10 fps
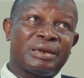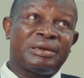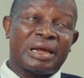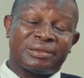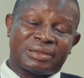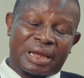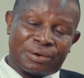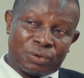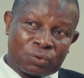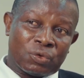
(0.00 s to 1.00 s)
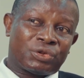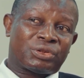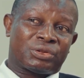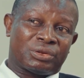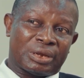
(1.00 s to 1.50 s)
there is adequate
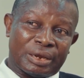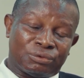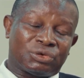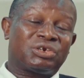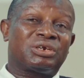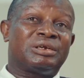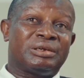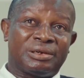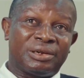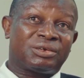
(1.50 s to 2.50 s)
education in the